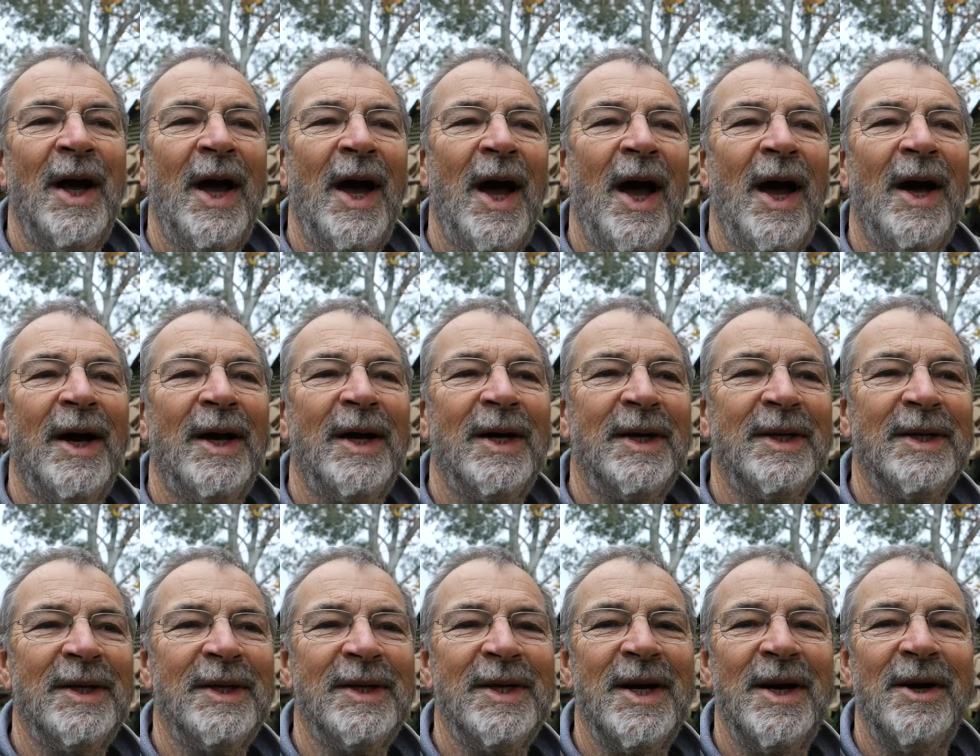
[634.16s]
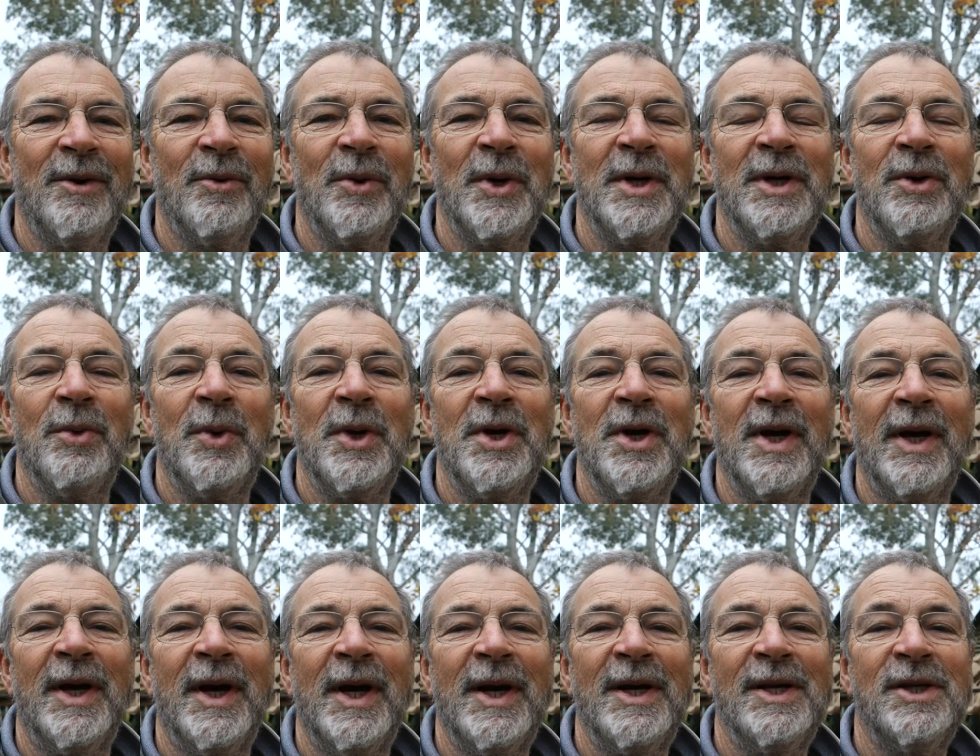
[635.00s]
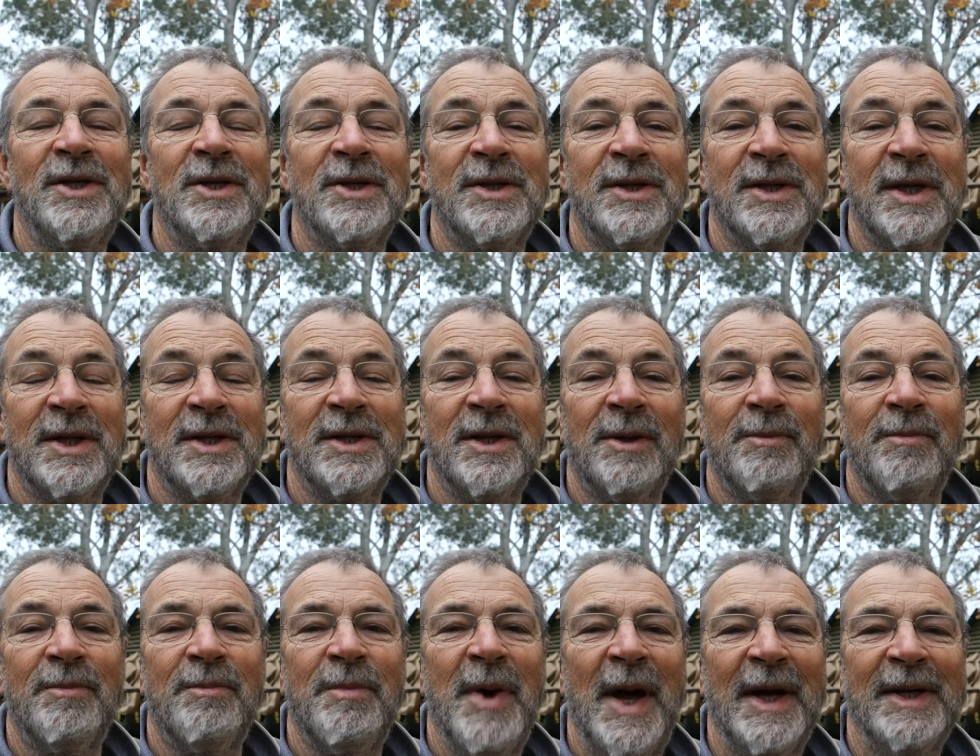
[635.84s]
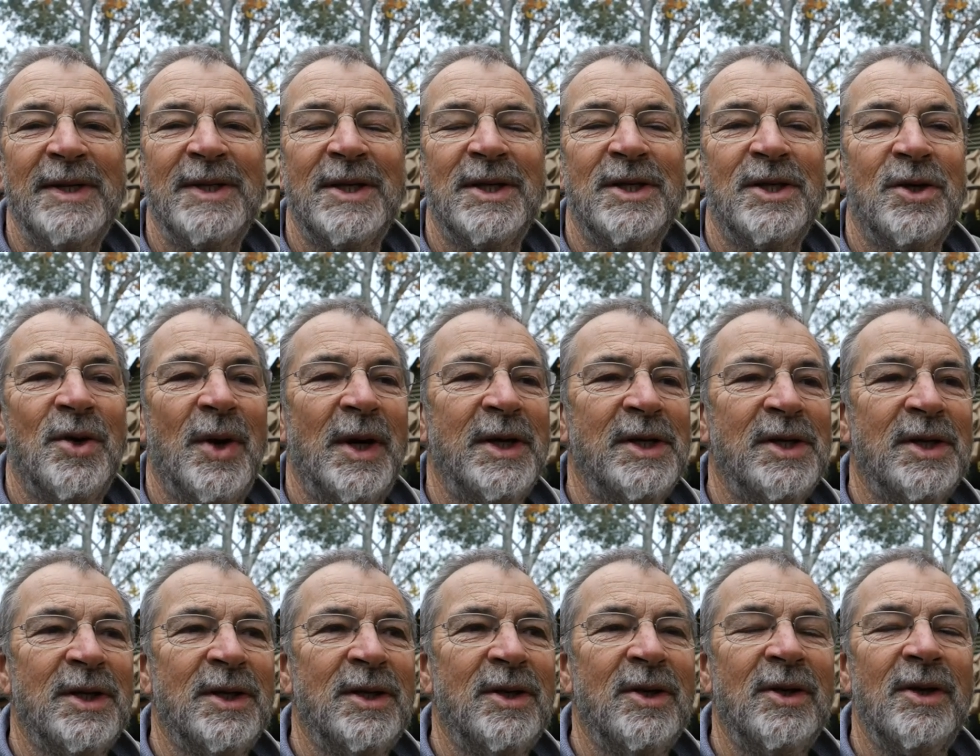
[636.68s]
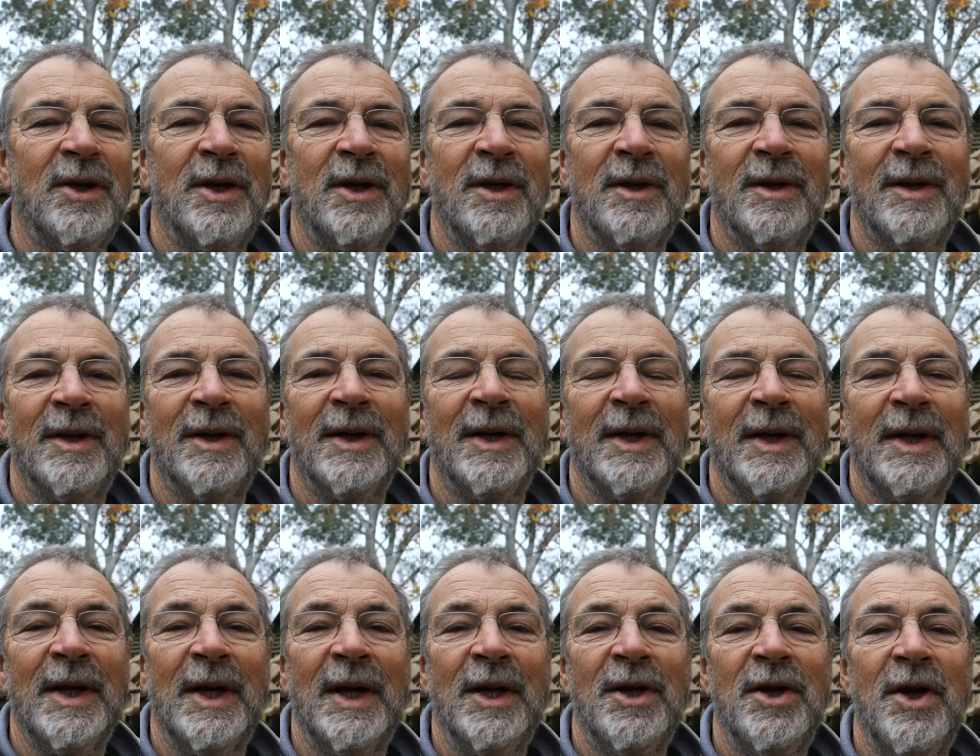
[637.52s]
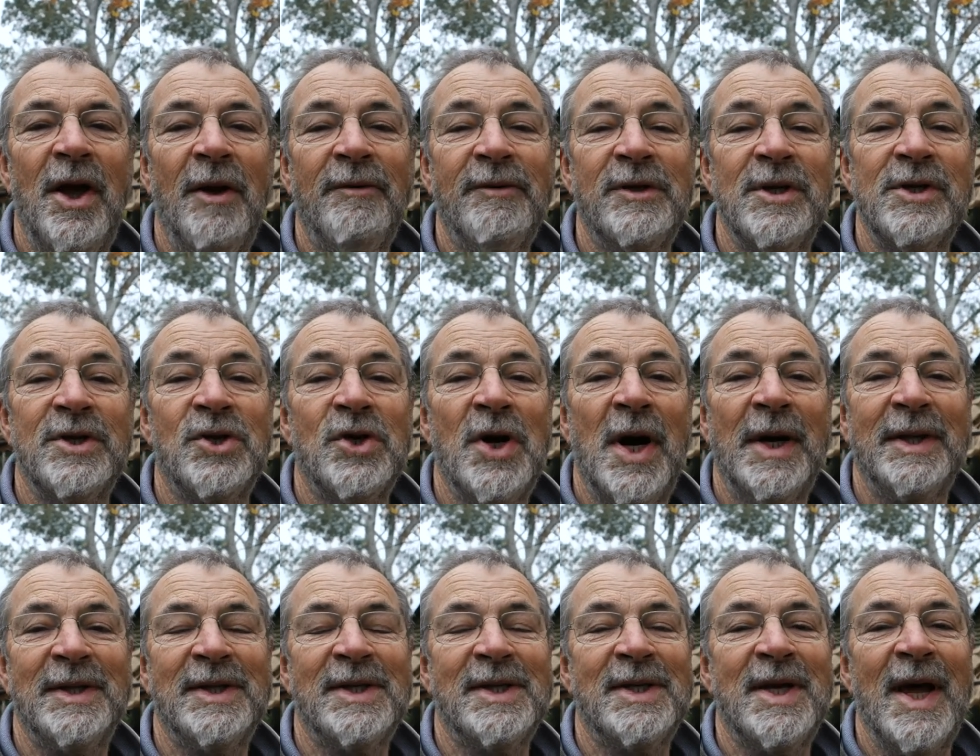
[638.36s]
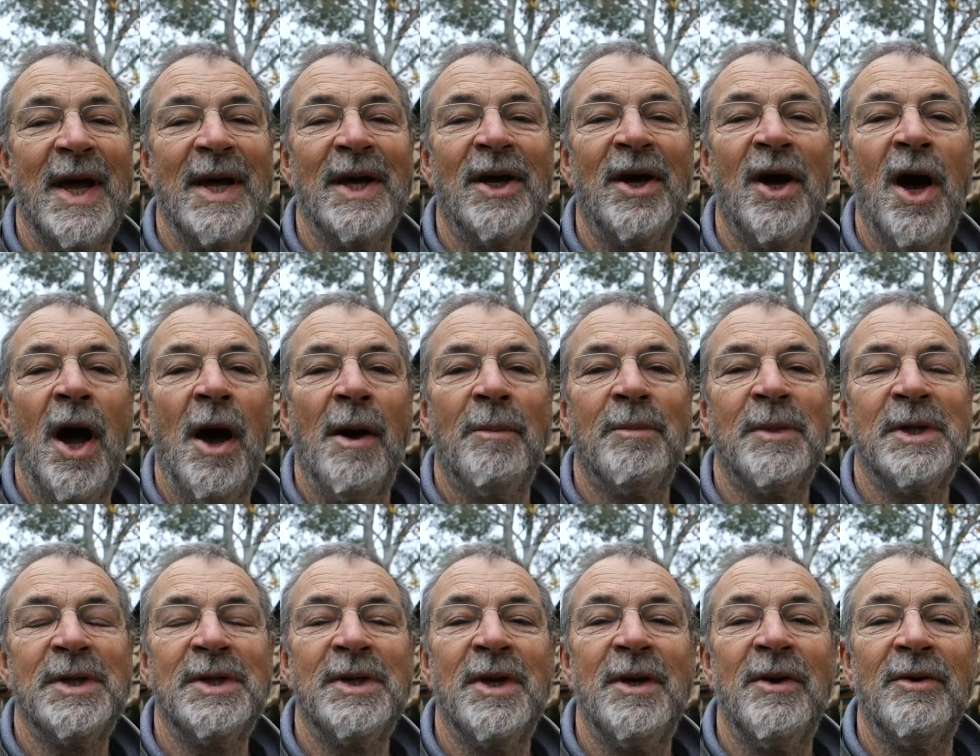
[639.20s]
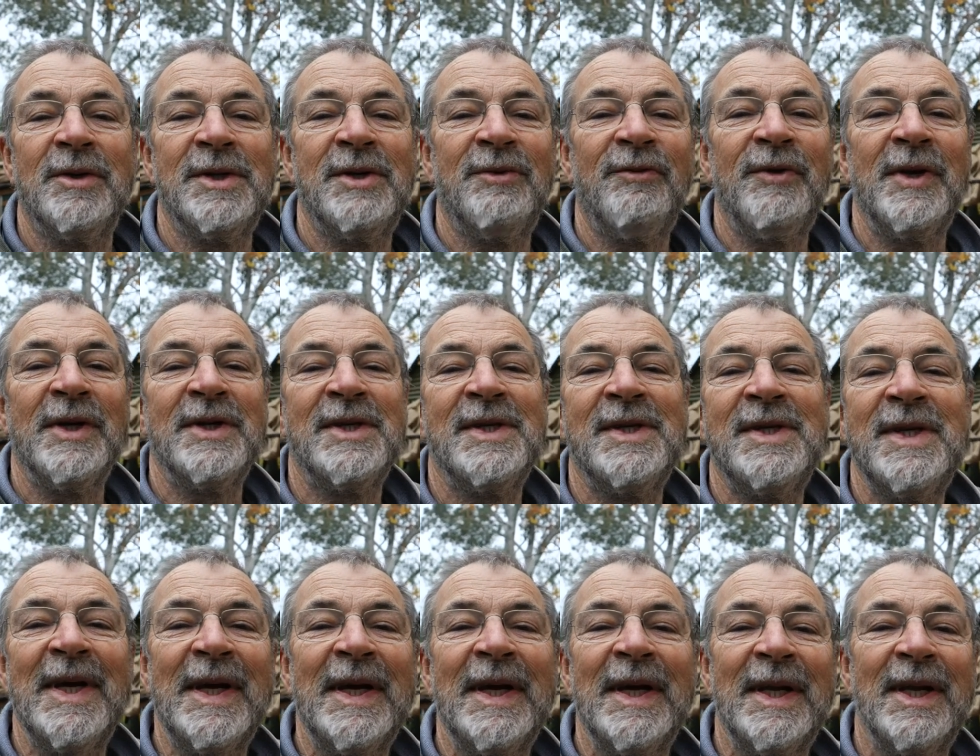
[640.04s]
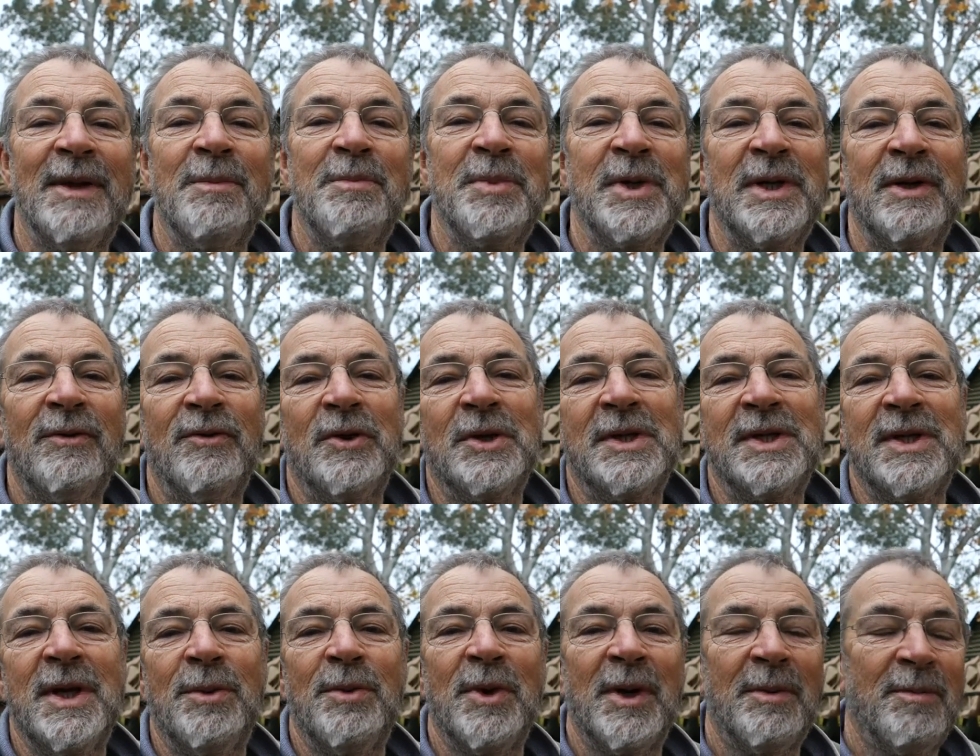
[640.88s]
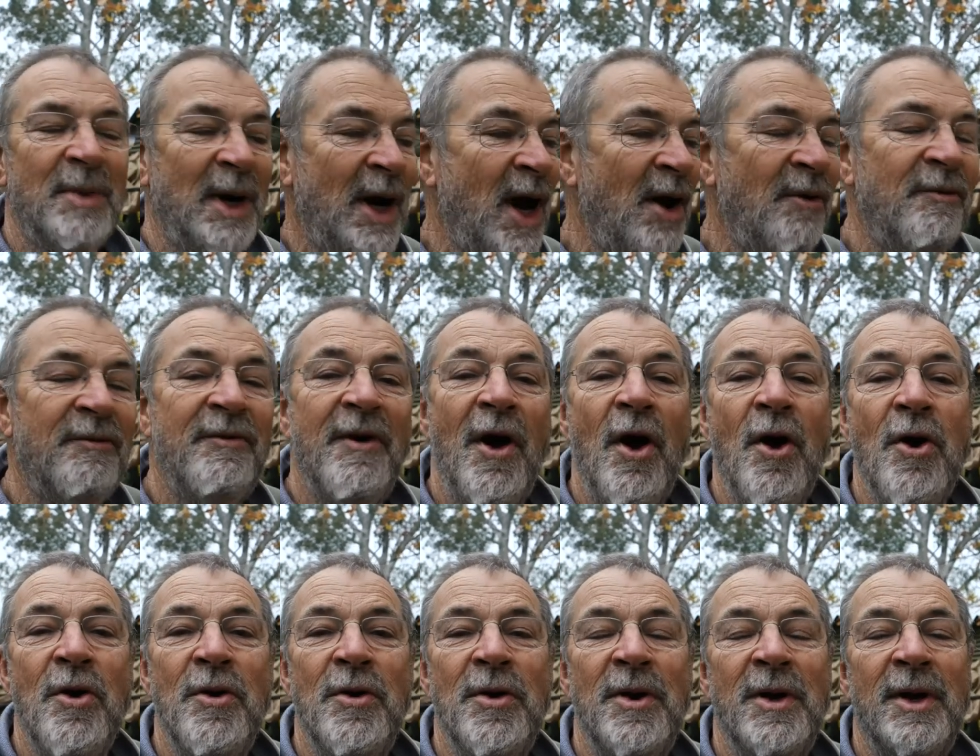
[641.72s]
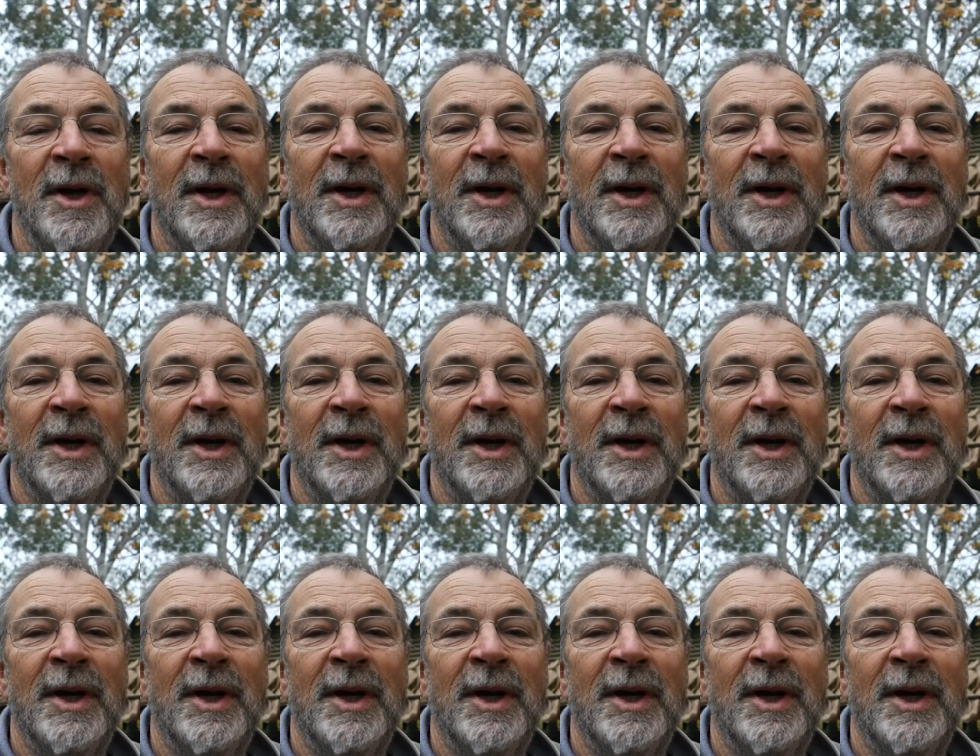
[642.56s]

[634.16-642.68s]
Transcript: uh, you know, when you, when you get into such a bad situation, you, you have to try and stay calm, but you feel sick in the pit of your stomach. My phone,